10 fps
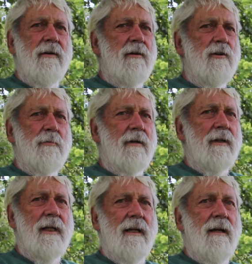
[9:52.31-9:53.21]
or you better
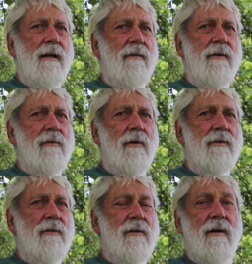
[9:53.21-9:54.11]
get out of there, or
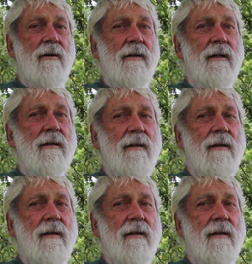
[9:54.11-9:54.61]
you're not gonna.